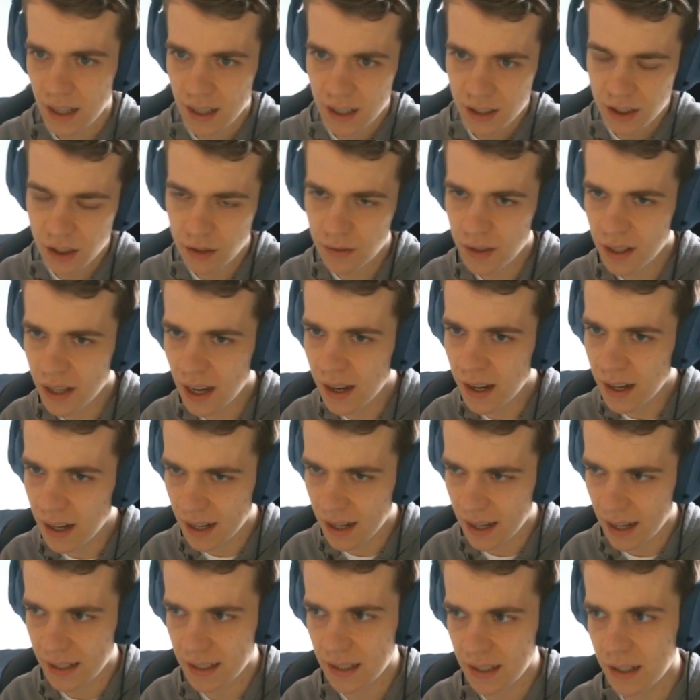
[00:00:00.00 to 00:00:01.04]
So we kind of
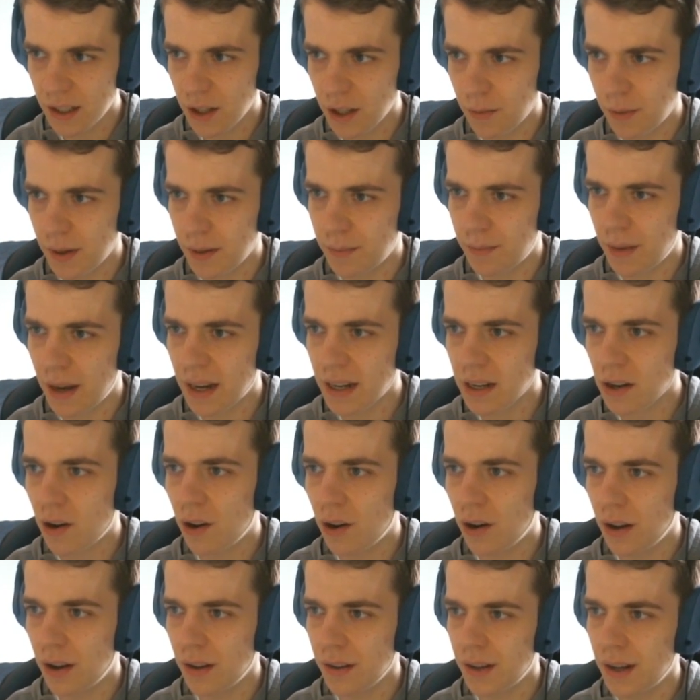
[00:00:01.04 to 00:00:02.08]
get a little bit back
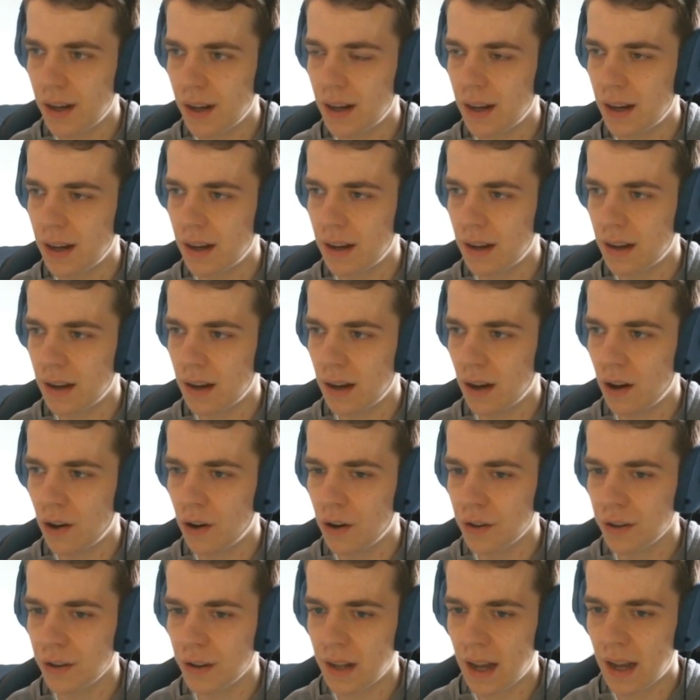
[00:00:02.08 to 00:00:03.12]

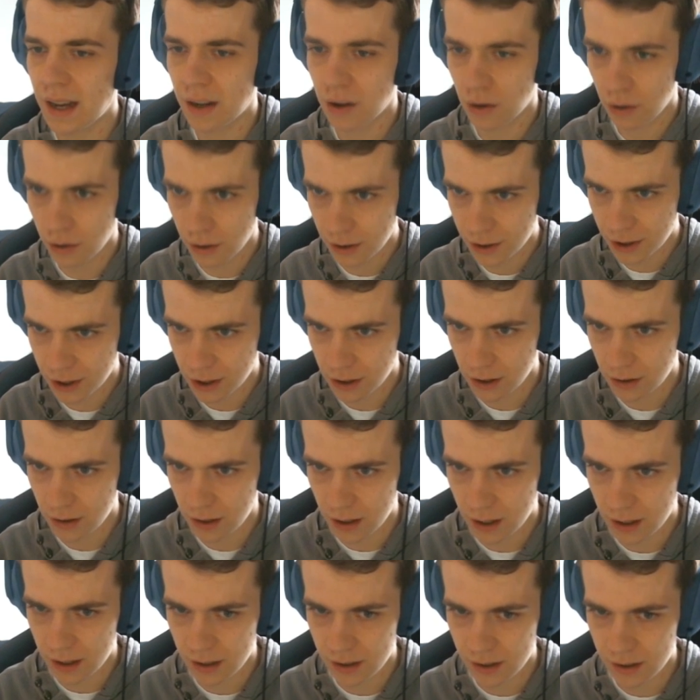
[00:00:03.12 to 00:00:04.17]
on like also
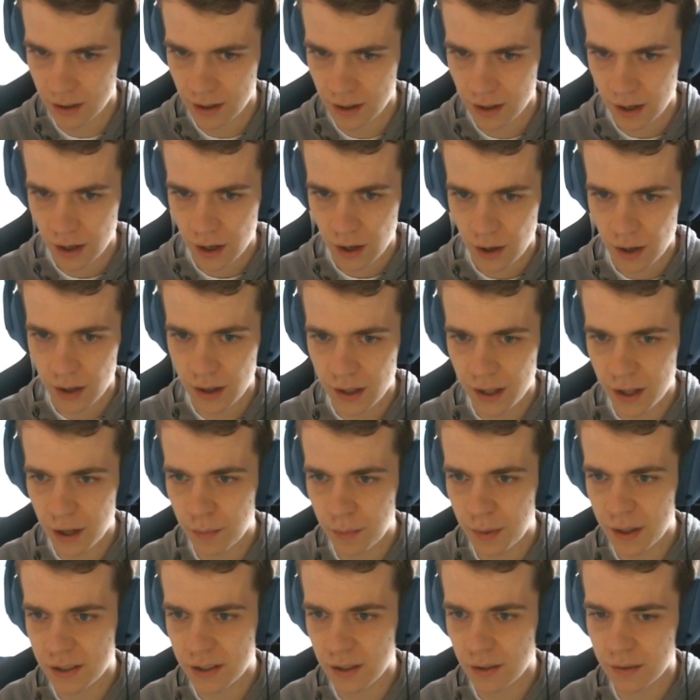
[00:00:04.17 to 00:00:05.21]
a little
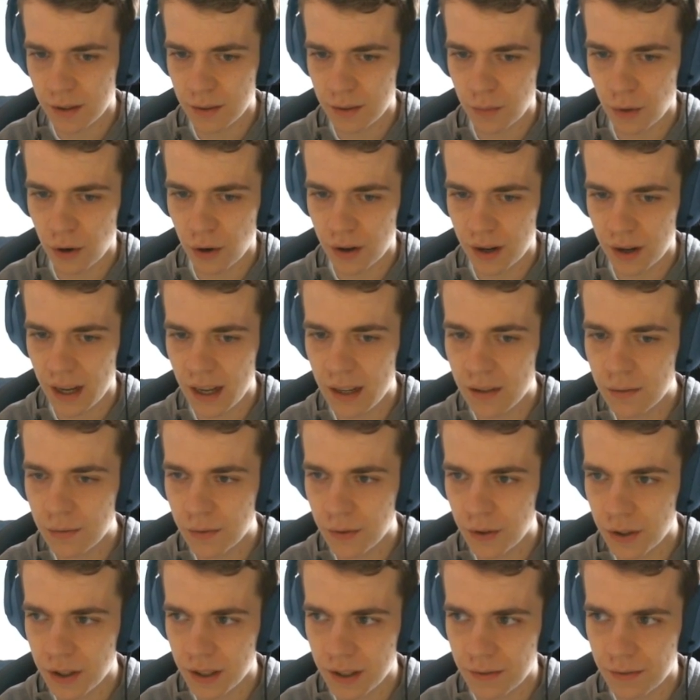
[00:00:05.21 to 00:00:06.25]
bit of a more
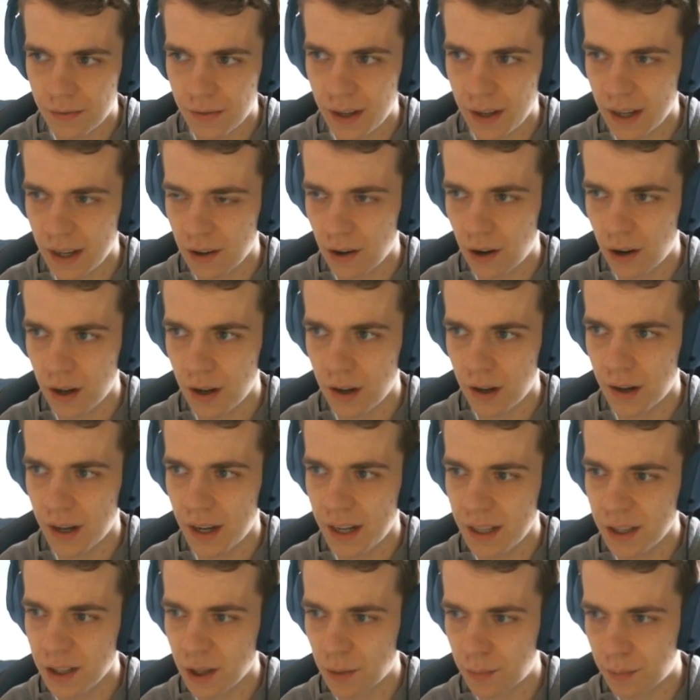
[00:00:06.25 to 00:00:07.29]
infinite thing
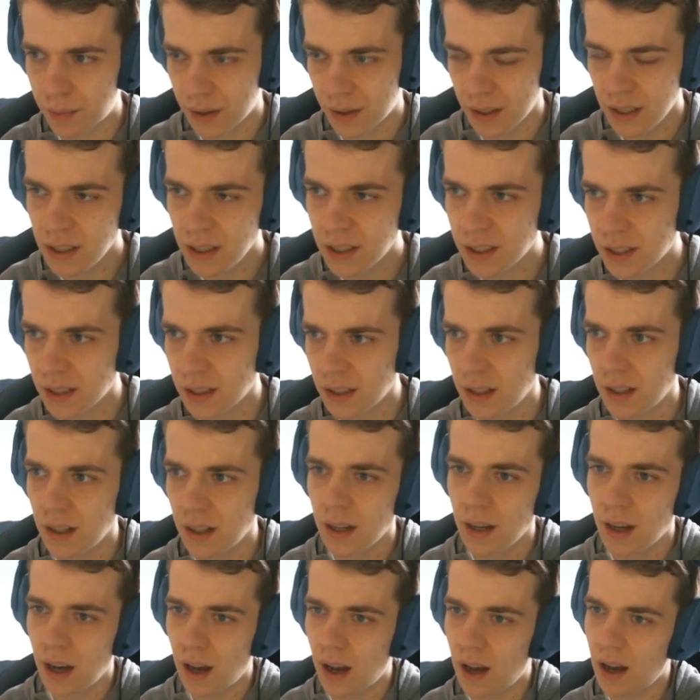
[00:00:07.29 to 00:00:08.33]
in the priest,
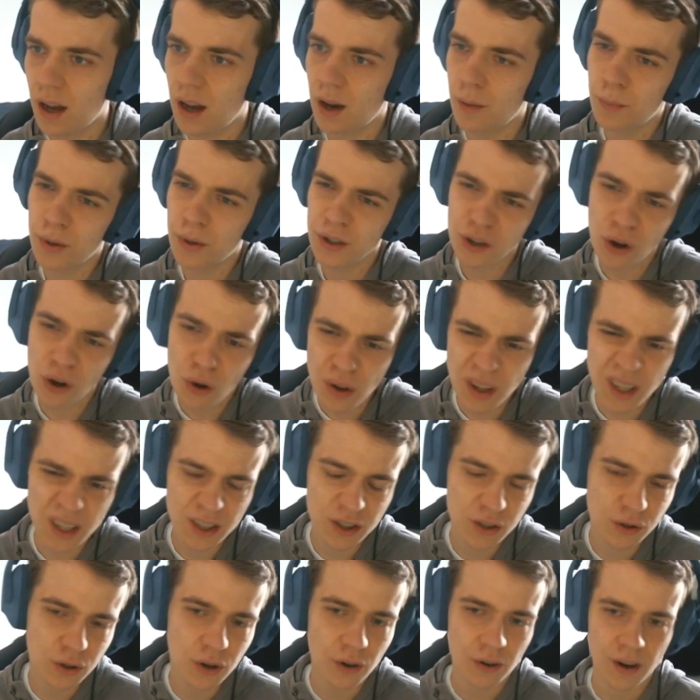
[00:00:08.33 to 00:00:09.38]
but only
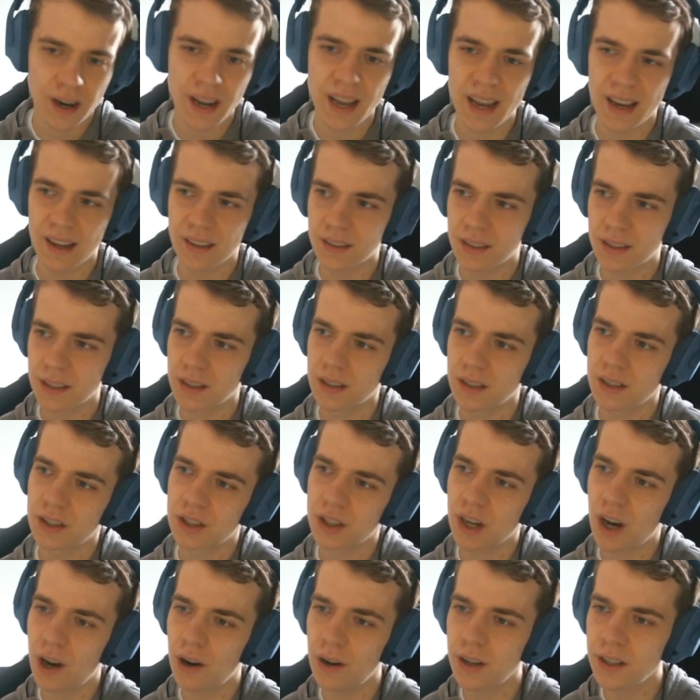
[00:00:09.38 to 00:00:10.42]
to your hand.
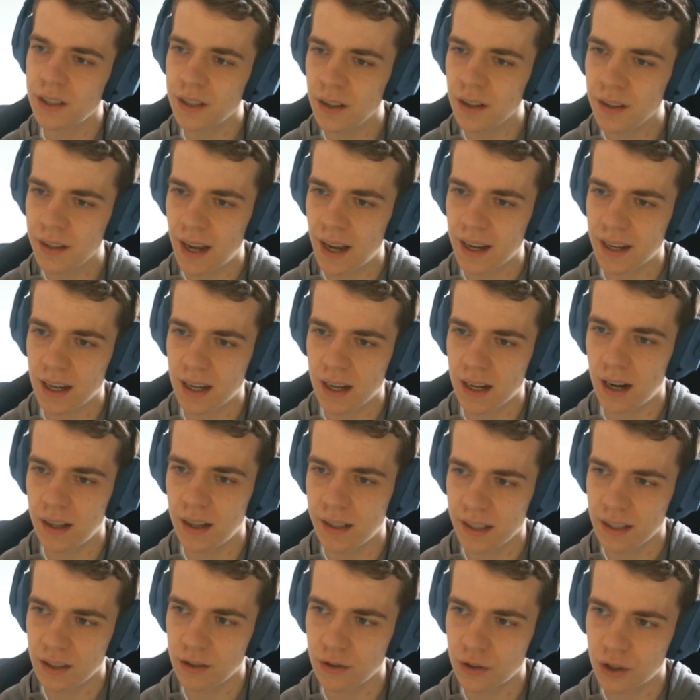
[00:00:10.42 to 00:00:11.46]
So it's not like a card
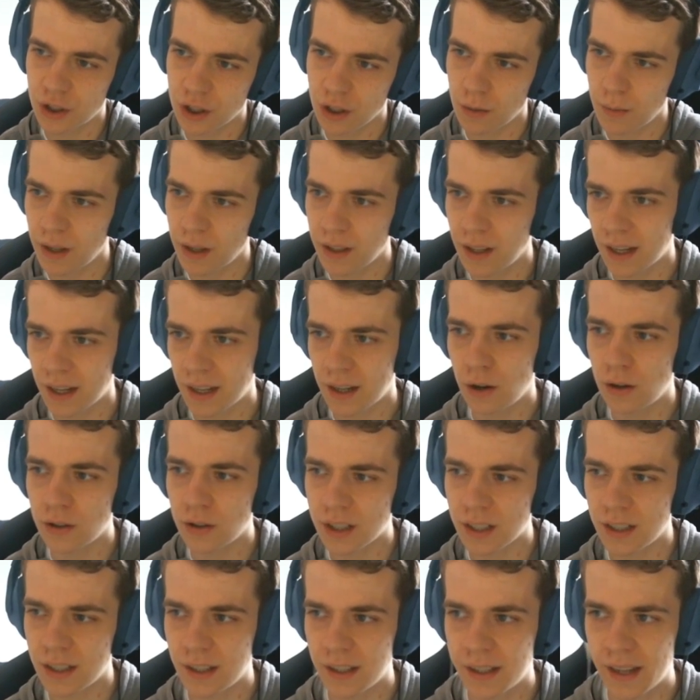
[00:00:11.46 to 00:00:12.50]
that you summon and
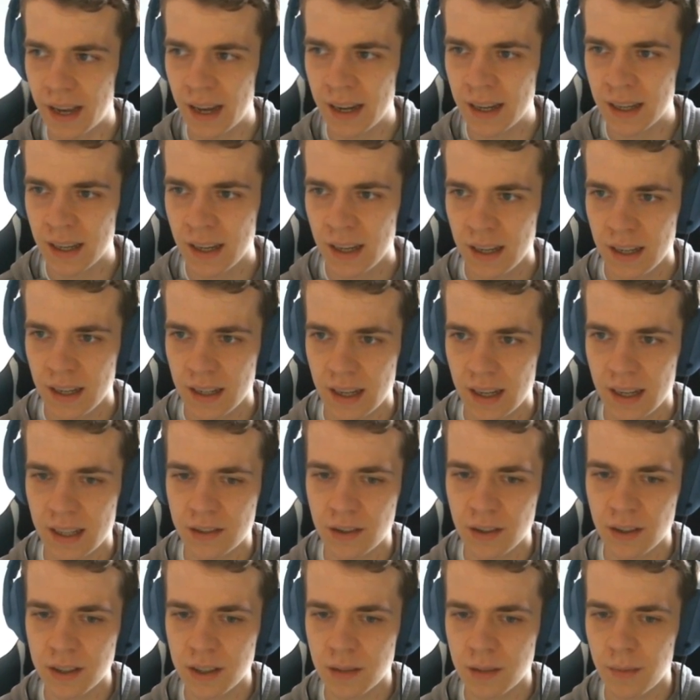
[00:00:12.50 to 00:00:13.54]
goes in the deck. It
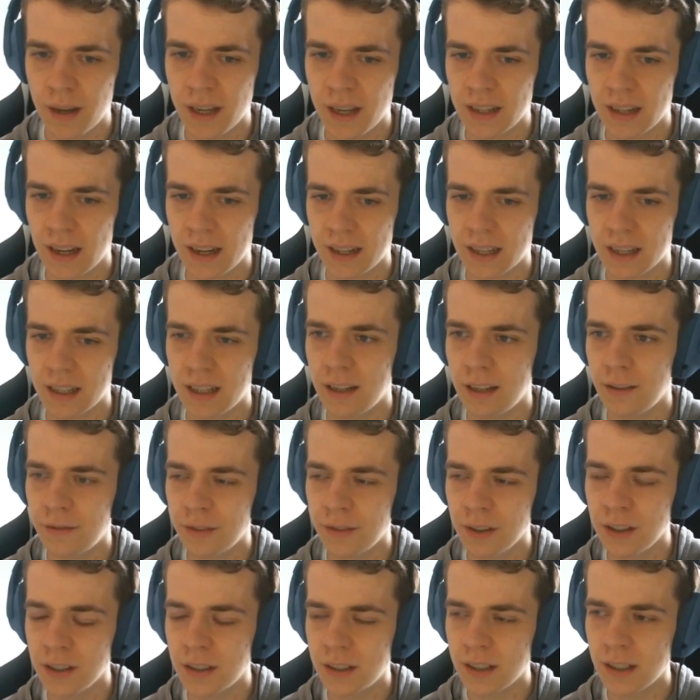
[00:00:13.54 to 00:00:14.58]
doesn't make like an
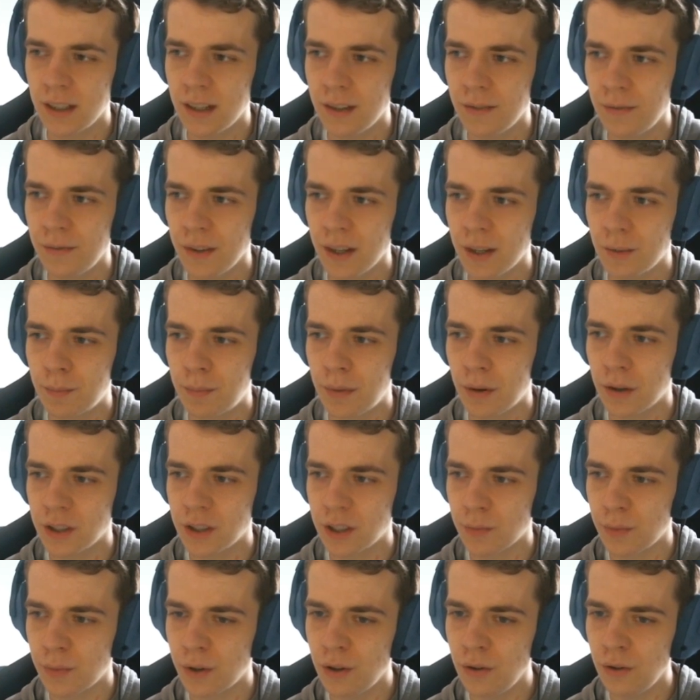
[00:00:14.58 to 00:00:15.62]
infinite thing
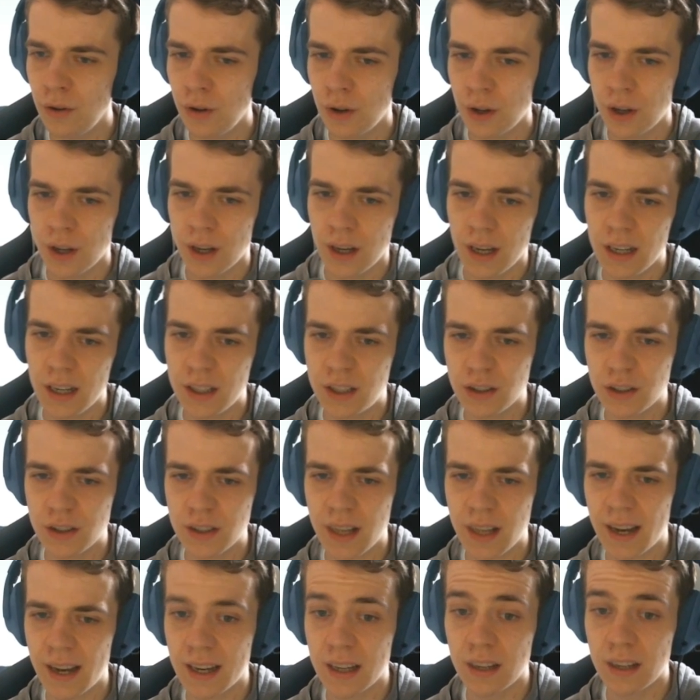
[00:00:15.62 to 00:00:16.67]
possible. It's just
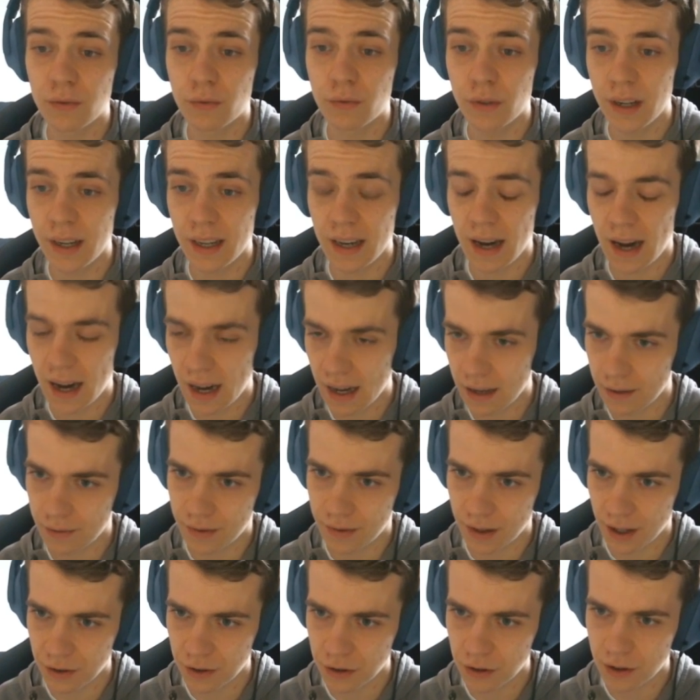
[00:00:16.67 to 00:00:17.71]
like a really high
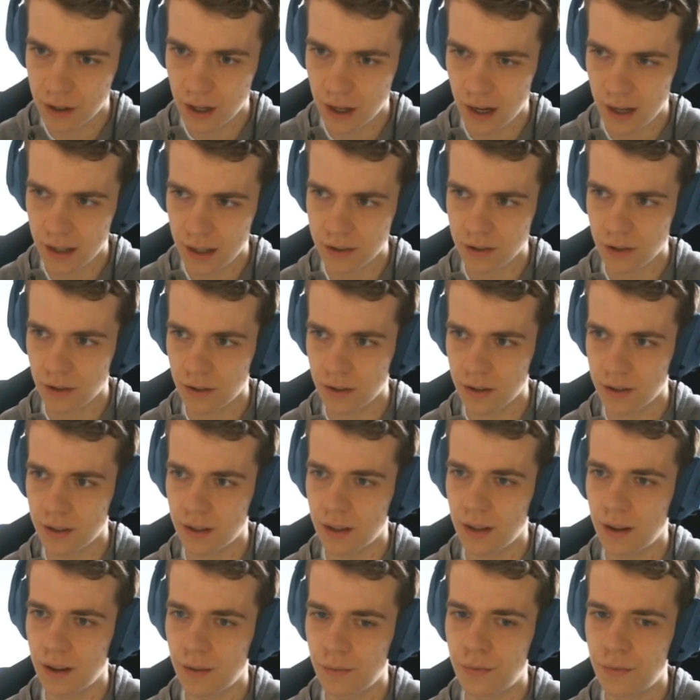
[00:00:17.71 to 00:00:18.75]
value card or a
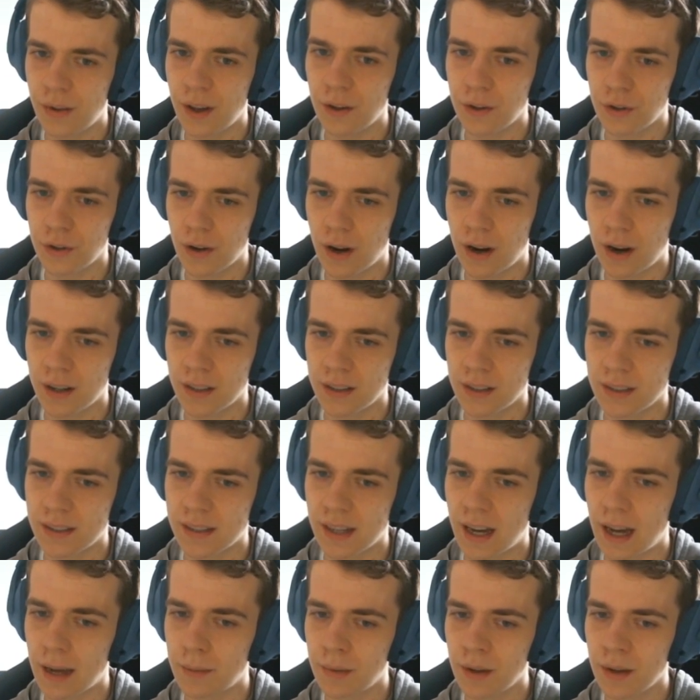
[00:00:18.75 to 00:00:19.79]
value
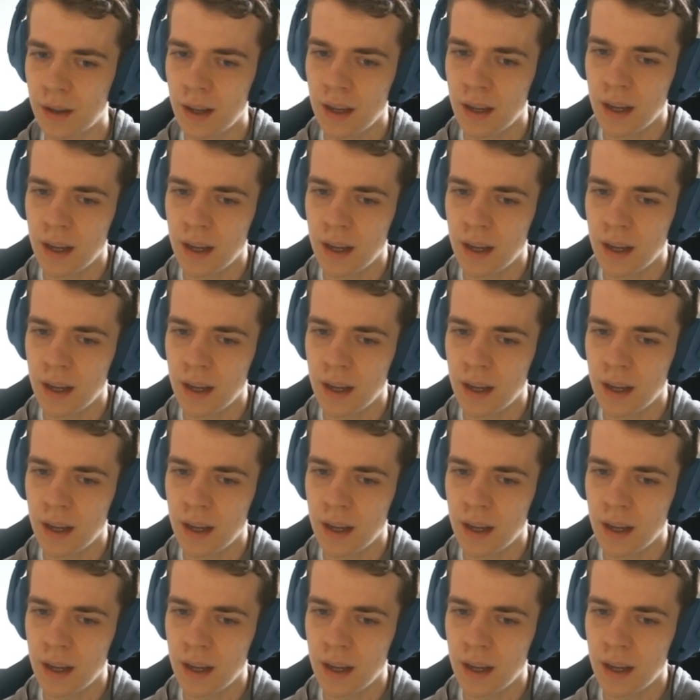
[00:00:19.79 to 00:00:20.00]
archetype.